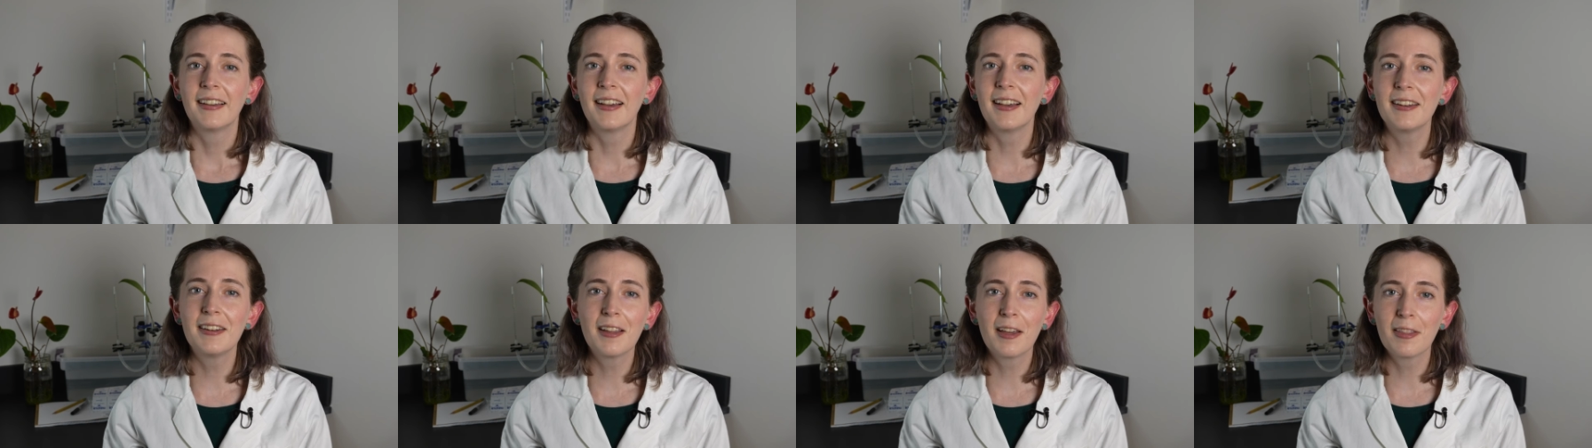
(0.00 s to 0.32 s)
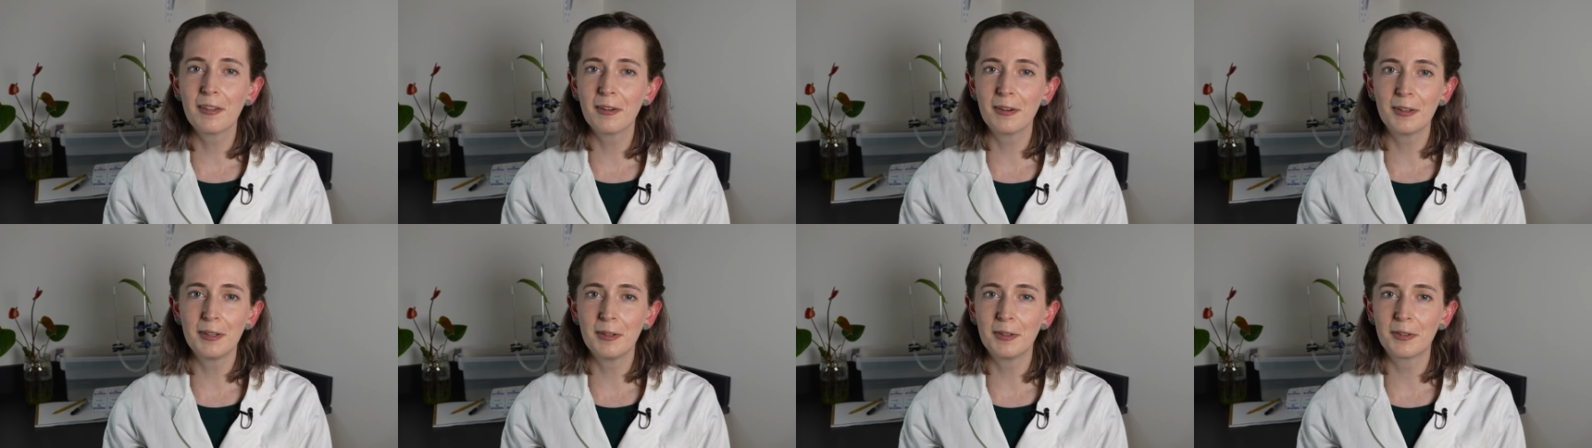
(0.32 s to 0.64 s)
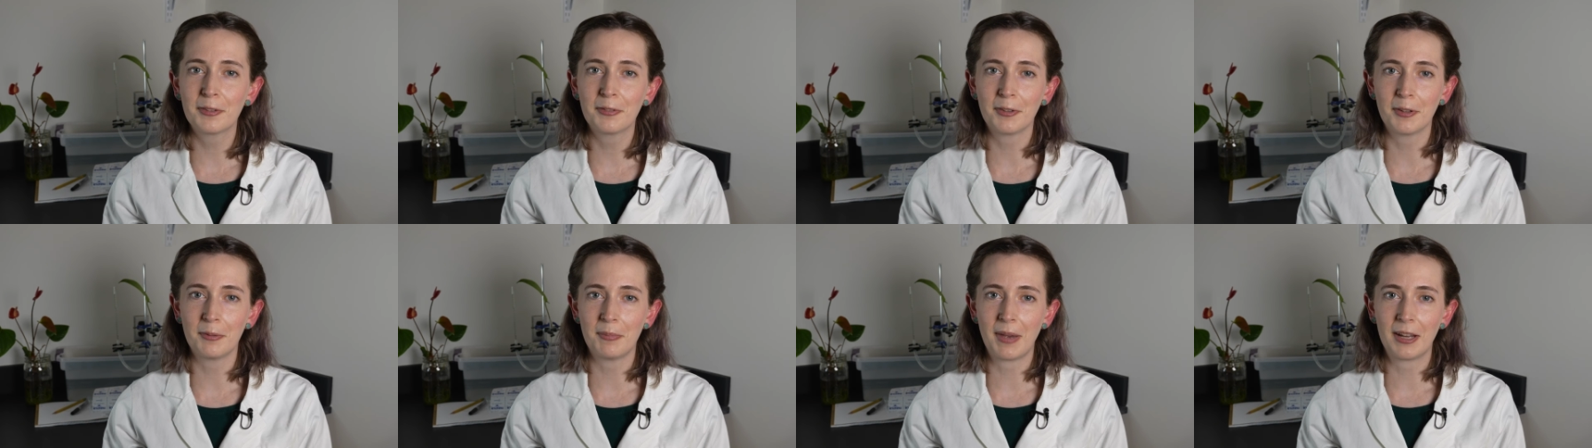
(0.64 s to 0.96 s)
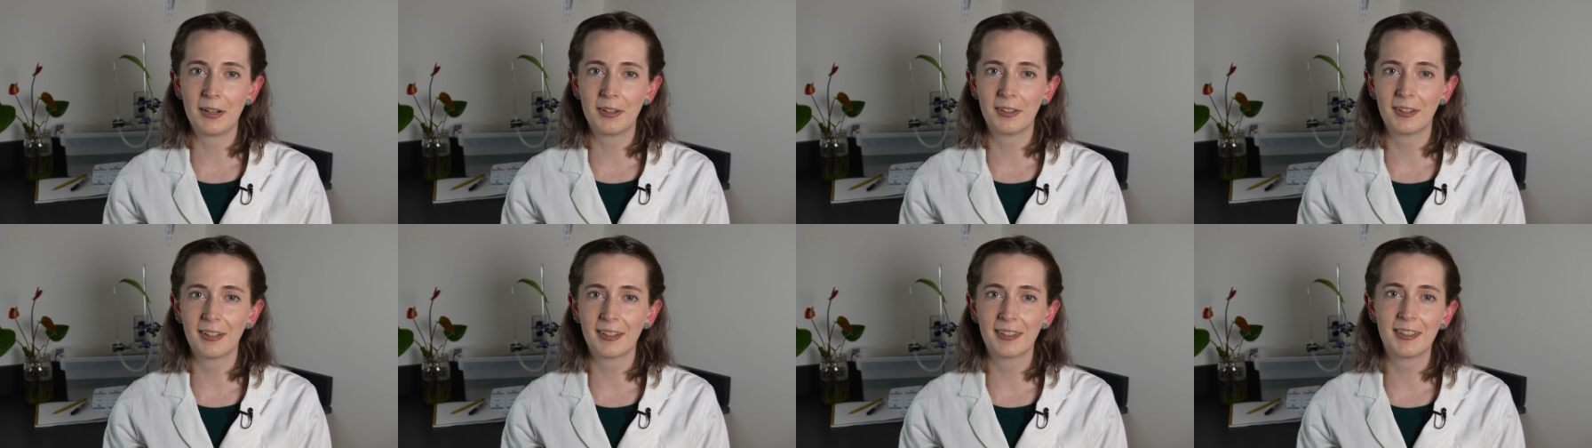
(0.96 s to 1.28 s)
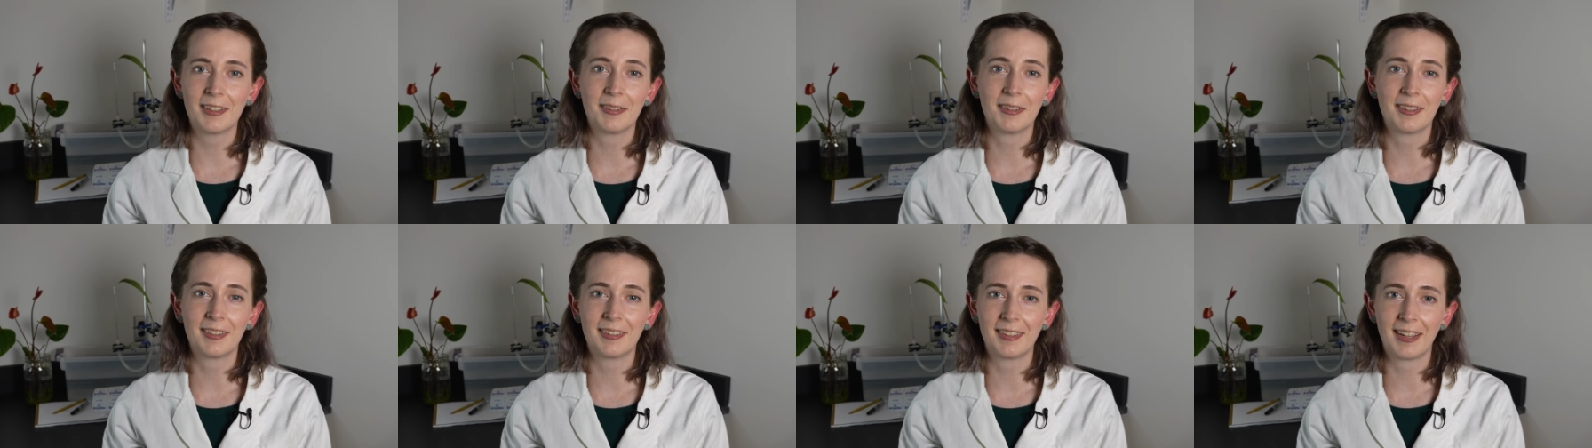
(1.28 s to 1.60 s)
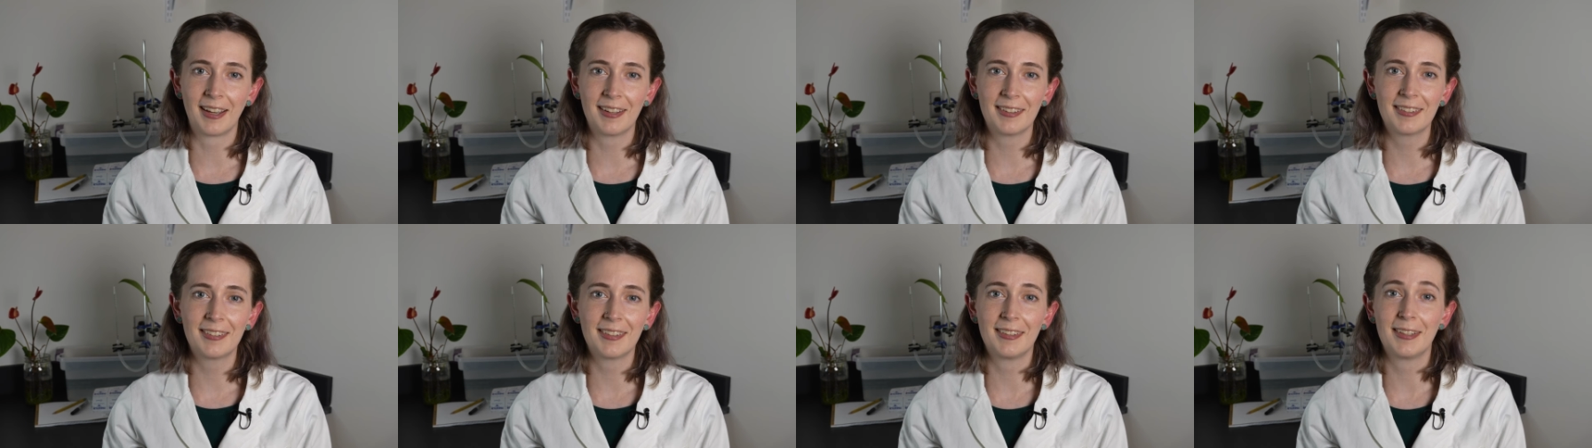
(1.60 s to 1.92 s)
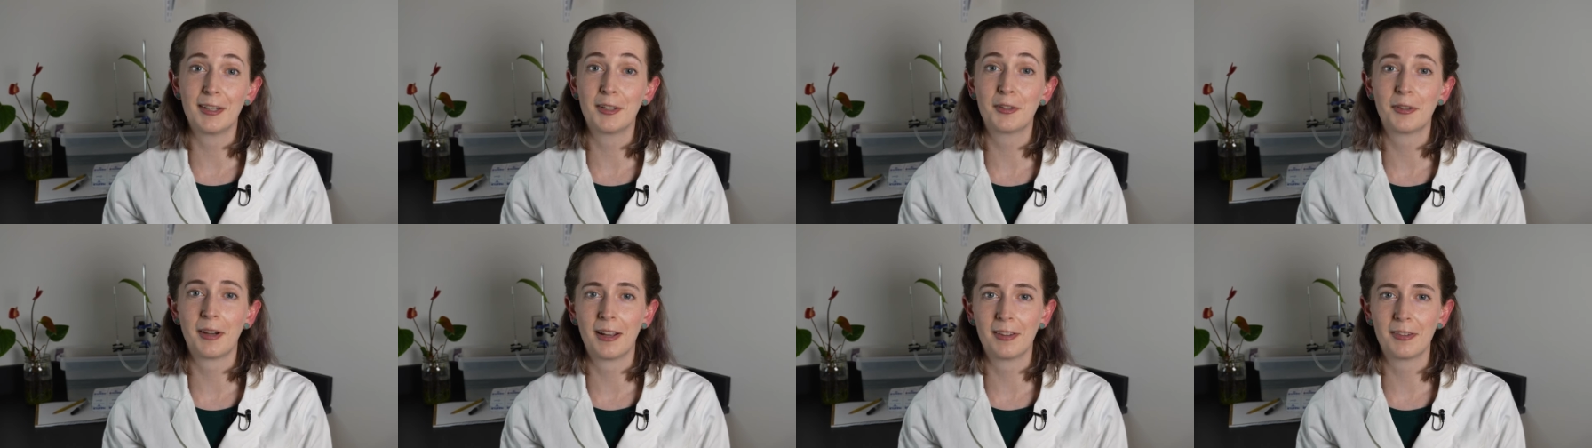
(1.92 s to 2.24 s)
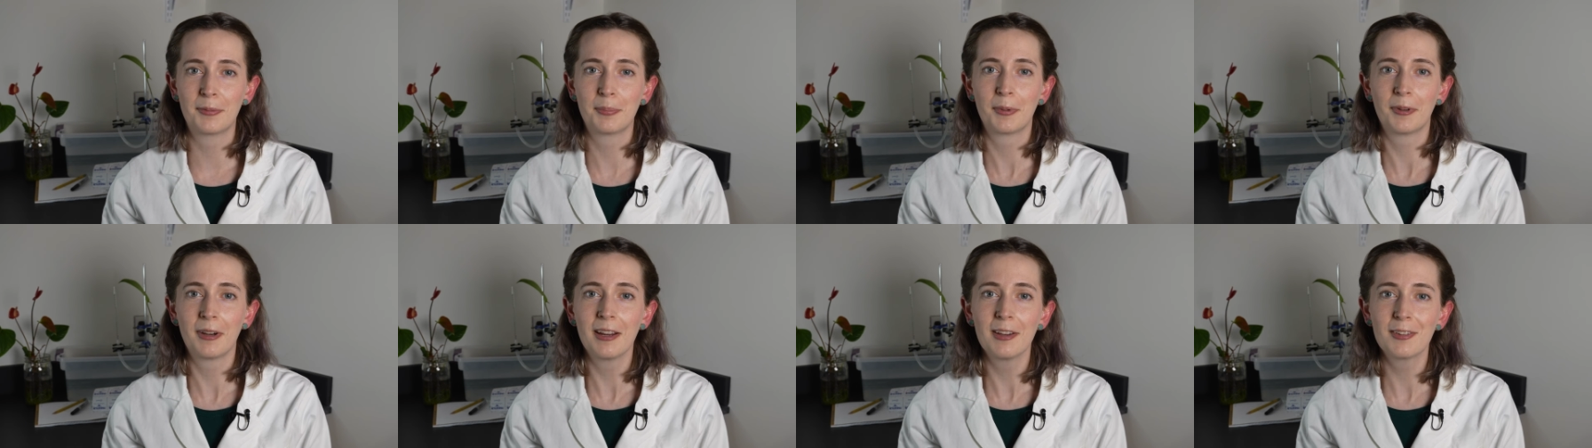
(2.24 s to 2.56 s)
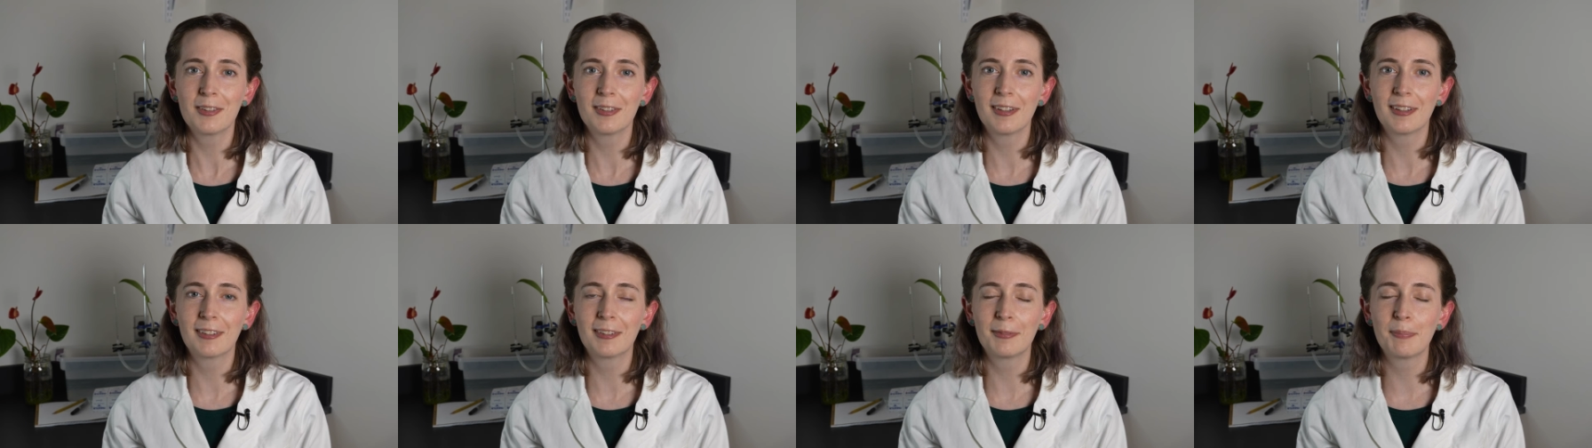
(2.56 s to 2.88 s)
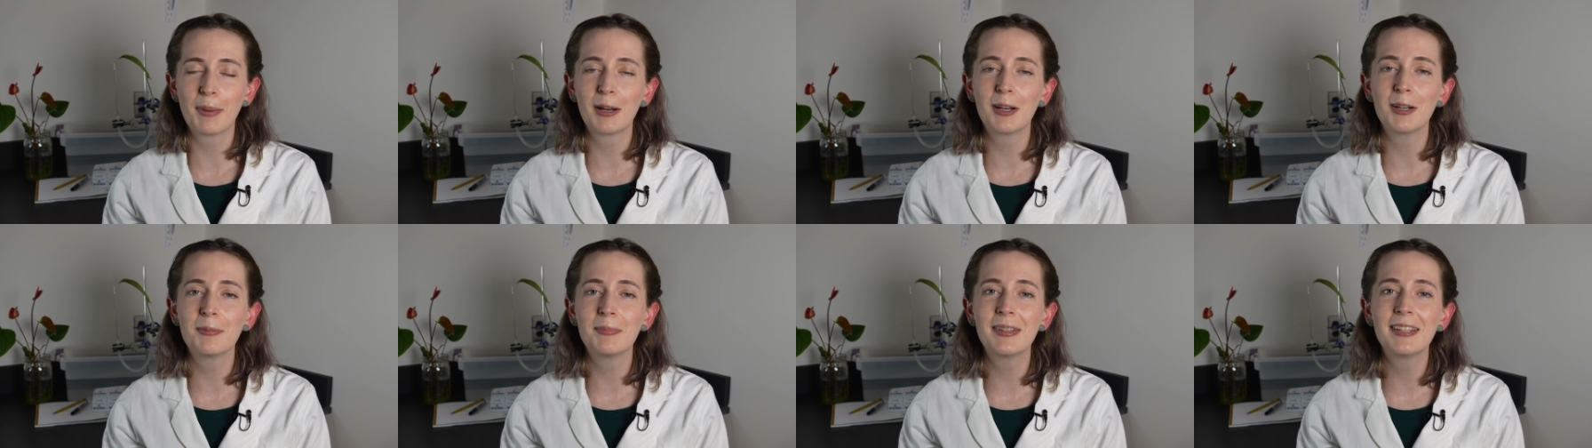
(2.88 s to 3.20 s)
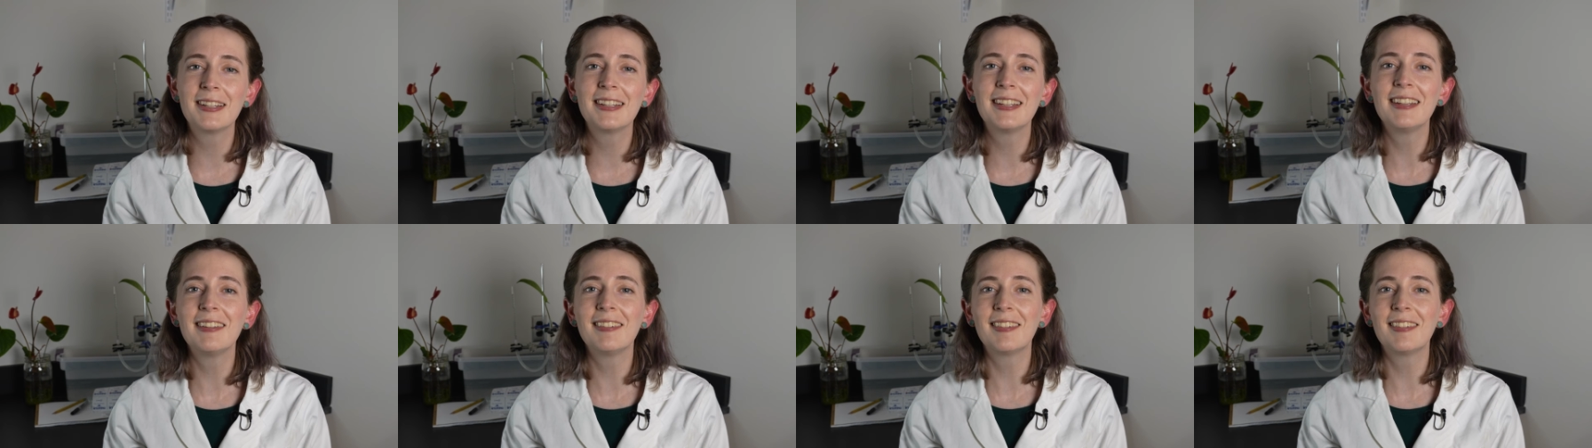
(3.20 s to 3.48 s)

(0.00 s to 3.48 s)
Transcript: Another useful metric to assess in a transpiration experiment